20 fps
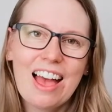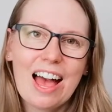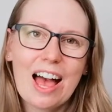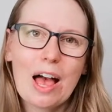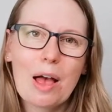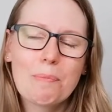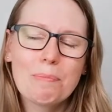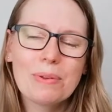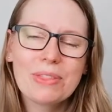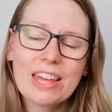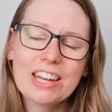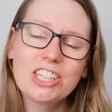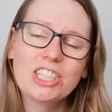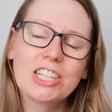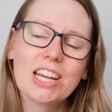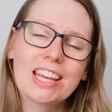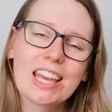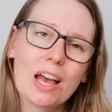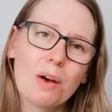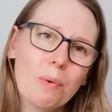But then
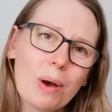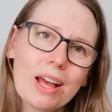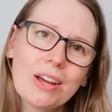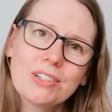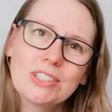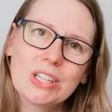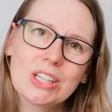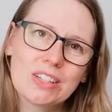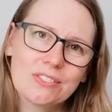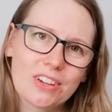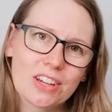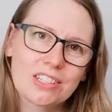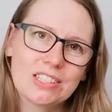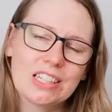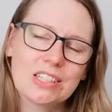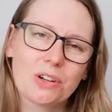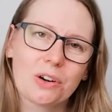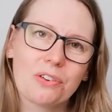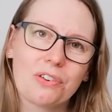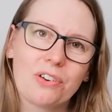check out what else the
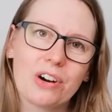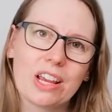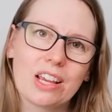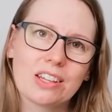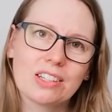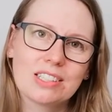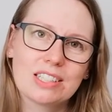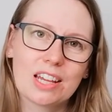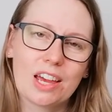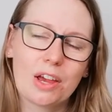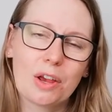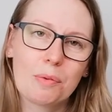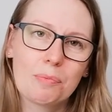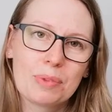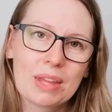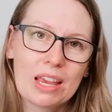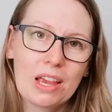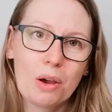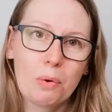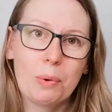university is offering. So
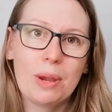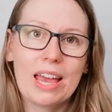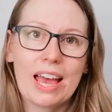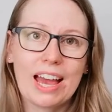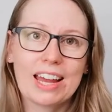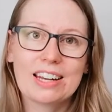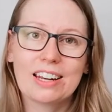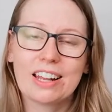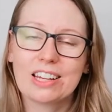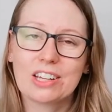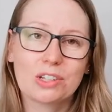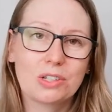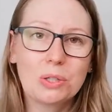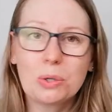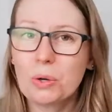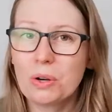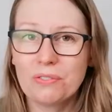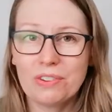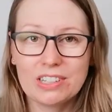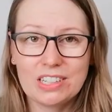we had like a
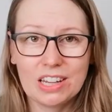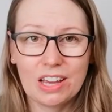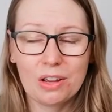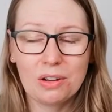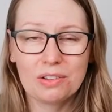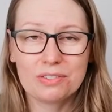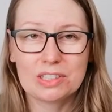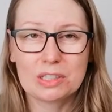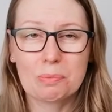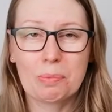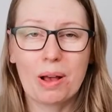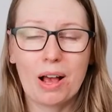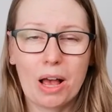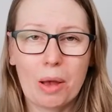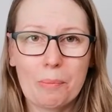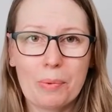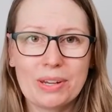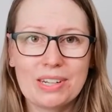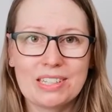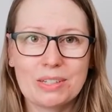tour video of the
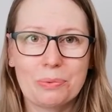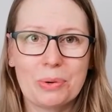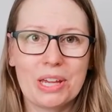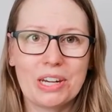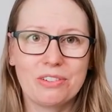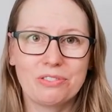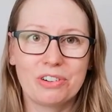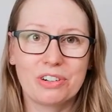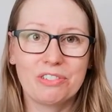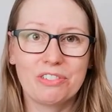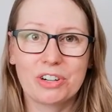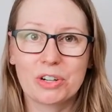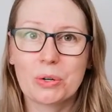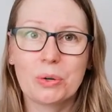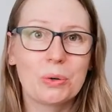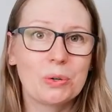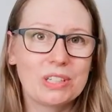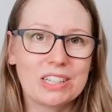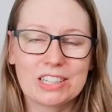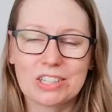department. We'd
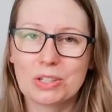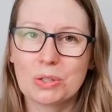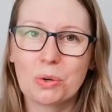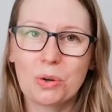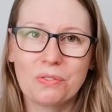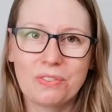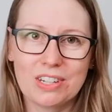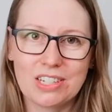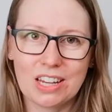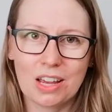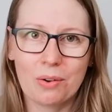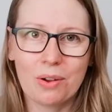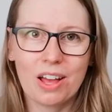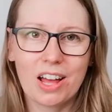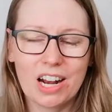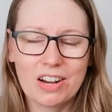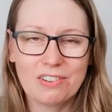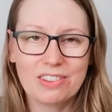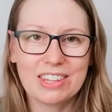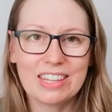recorded a tour video
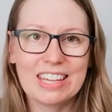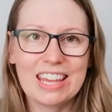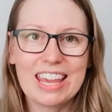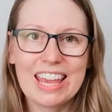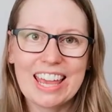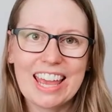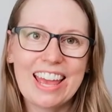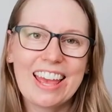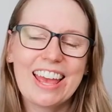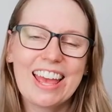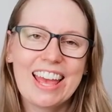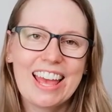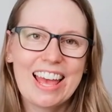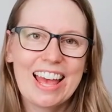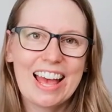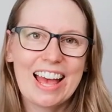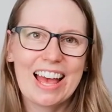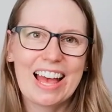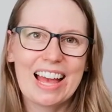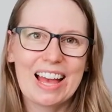earlier in the year.
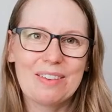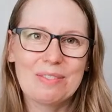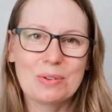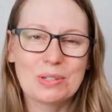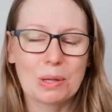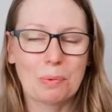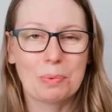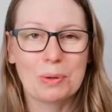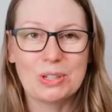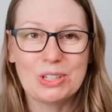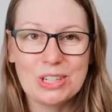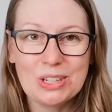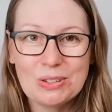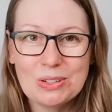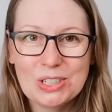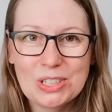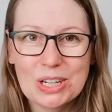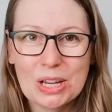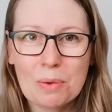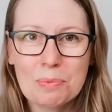It was up on
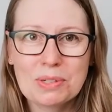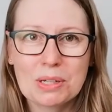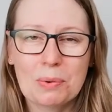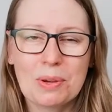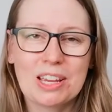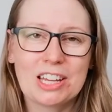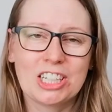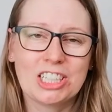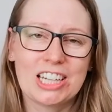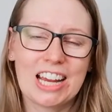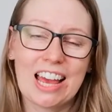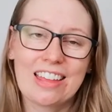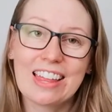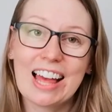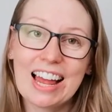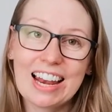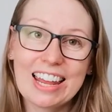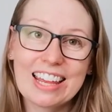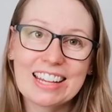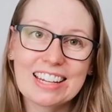YouTube, so we could share
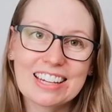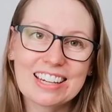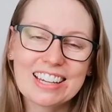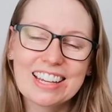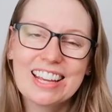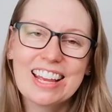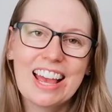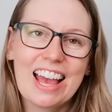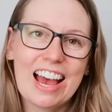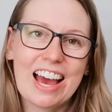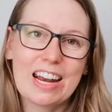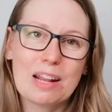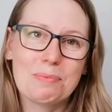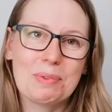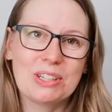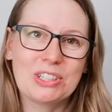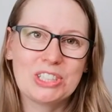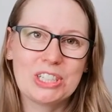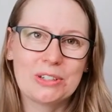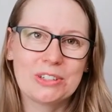that link. And it
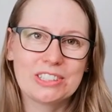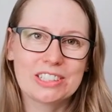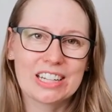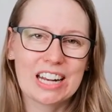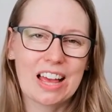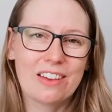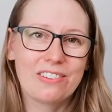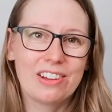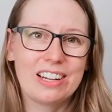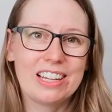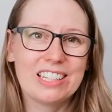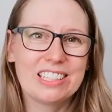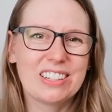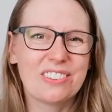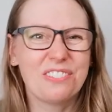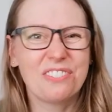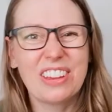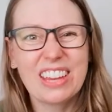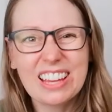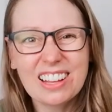means students can have at least
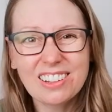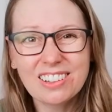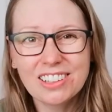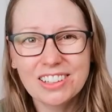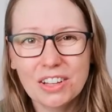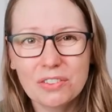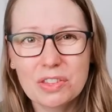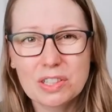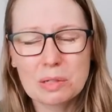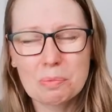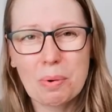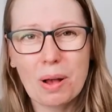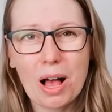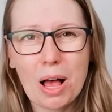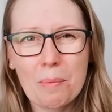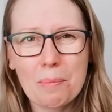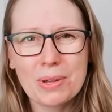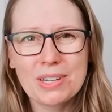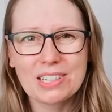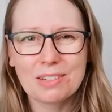a feel of the
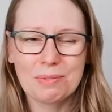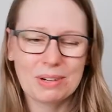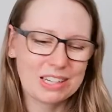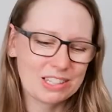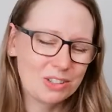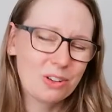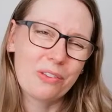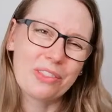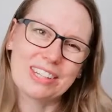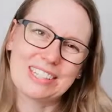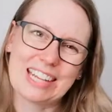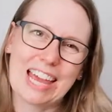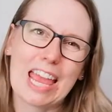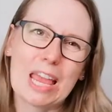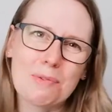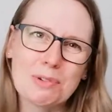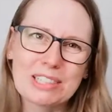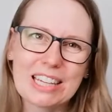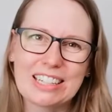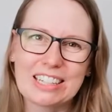department. I mean, it's not the
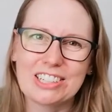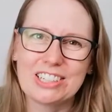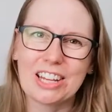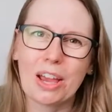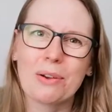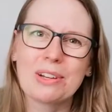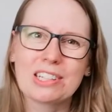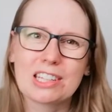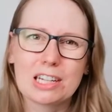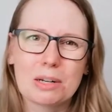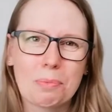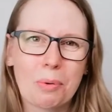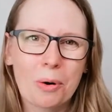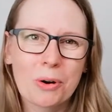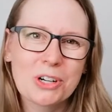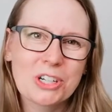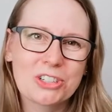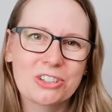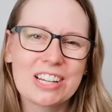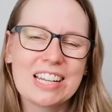same as getting to go into the
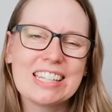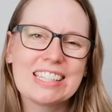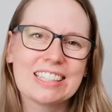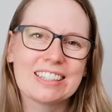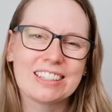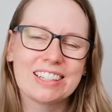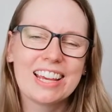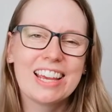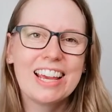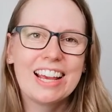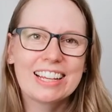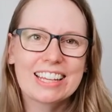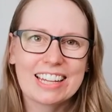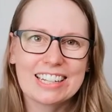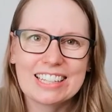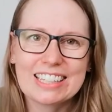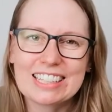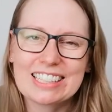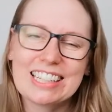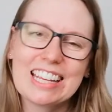laboratories and
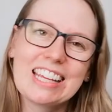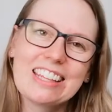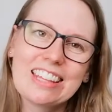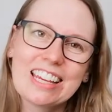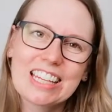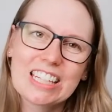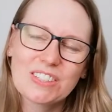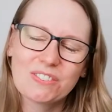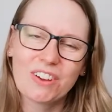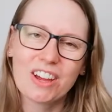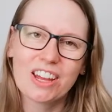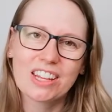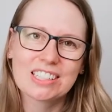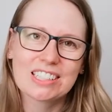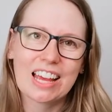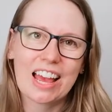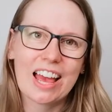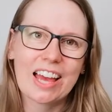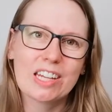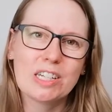getting to see things
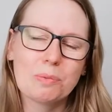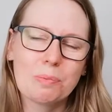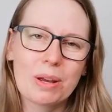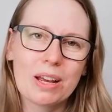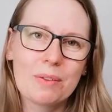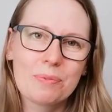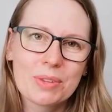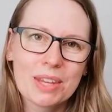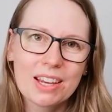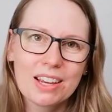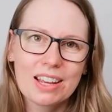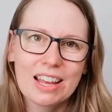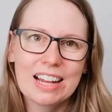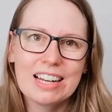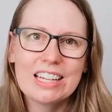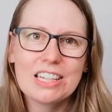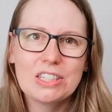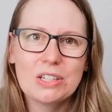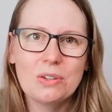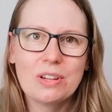firsthand, but
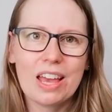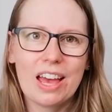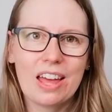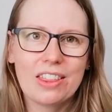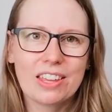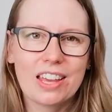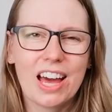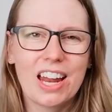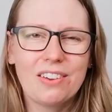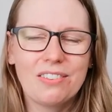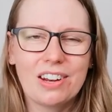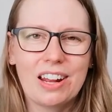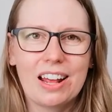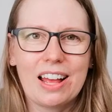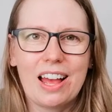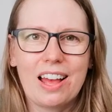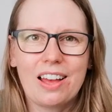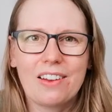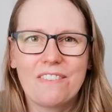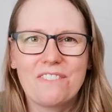at least you get kind of
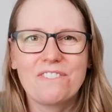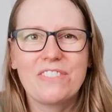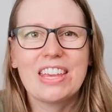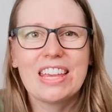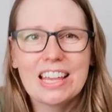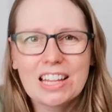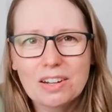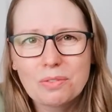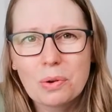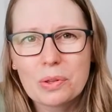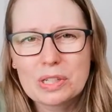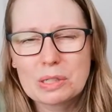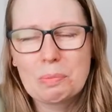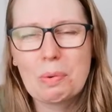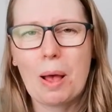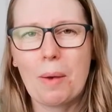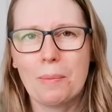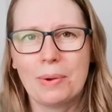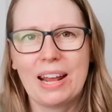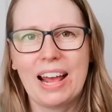a feel of what the
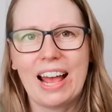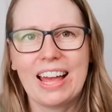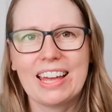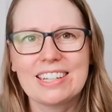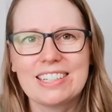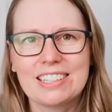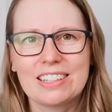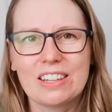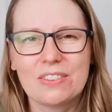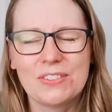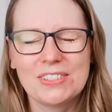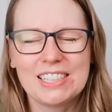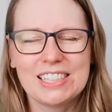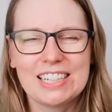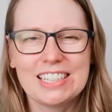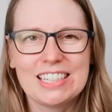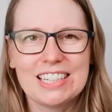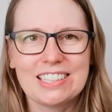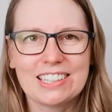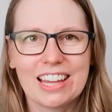department has and the
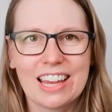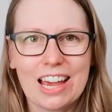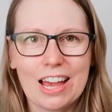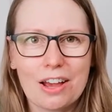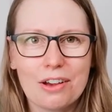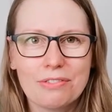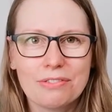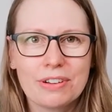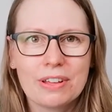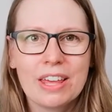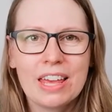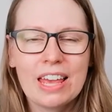facilities they have.